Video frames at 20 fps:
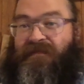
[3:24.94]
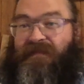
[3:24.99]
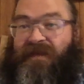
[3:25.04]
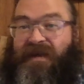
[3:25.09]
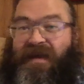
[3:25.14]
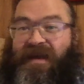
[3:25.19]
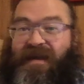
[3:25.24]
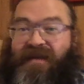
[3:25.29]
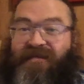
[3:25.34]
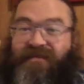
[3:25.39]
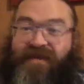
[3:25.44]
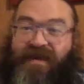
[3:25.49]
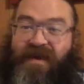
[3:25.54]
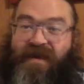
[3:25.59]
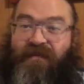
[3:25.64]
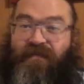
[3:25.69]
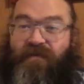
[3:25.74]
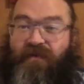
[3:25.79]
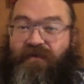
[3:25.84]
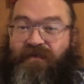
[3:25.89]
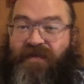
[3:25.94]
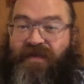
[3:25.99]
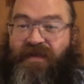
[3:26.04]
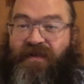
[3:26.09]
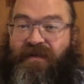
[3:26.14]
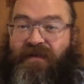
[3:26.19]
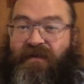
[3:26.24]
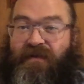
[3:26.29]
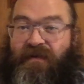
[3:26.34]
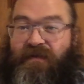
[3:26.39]
a has the A
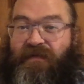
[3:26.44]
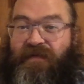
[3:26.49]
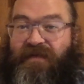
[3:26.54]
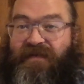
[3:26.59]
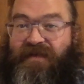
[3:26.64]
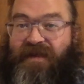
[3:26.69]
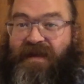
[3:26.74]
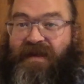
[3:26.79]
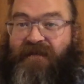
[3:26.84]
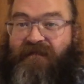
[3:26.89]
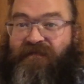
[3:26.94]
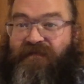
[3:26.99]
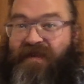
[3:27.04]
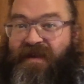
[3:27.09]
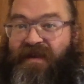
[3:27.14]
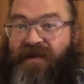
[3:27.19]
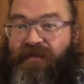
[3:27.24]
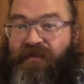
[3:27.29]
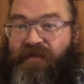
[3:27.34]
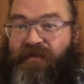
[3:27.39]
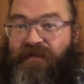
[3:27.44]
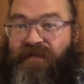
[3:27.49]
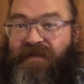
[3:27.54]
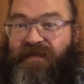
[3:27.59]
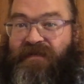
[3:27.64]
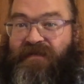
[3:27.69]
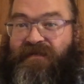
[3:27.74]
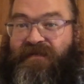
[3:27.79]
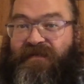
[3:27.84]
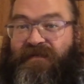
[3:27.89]
protein and O doesn't have any
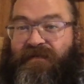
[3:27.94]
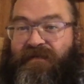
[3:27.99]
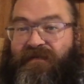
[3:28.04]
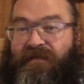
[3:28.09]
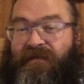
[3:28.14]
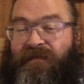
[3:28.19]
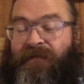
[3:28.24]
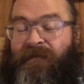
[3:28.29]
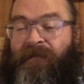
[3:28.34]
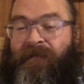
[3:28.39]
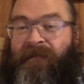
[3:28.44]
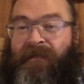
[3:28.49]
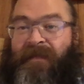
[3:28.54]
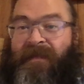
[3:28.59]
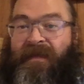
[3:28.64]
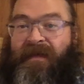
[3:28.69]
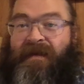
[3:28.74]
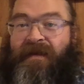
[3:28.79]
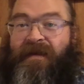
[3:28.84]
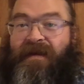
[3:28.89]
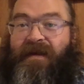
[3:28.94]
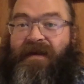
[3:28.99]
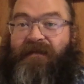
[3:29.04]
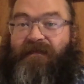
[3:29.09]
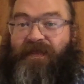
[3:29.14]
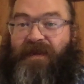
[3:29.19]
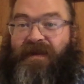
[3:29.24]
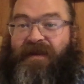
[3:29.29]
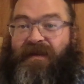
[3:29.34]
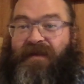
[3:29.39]
proteins.
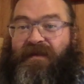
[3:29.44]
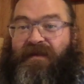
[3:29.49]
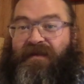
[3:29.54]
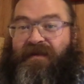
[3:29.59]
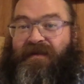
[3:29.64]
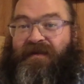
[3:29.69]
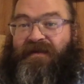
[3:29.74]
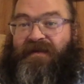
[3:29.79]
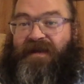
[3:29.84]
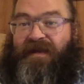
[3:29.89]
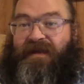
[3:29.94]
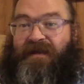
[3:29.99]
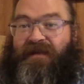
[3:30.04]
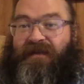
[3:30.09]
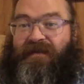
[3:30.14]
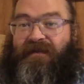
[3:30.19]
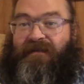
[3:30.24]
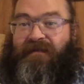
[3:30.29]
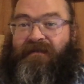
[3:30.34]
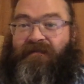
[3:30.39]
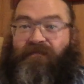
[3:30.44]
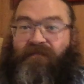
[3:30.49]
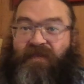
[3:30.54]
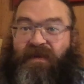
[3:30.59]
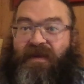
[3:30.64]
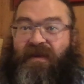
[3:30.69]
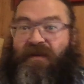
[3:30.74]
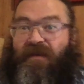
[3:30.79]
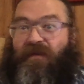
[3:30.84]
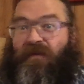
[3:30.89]
And B can take
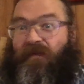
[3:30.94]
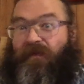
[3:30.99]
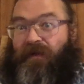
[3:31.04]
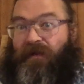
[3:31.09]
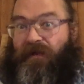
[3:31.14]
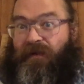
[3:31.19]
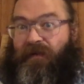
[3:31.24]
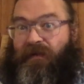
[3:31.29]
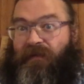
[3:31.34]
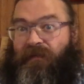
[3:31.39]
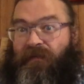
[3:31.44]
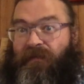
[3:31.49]
B or O.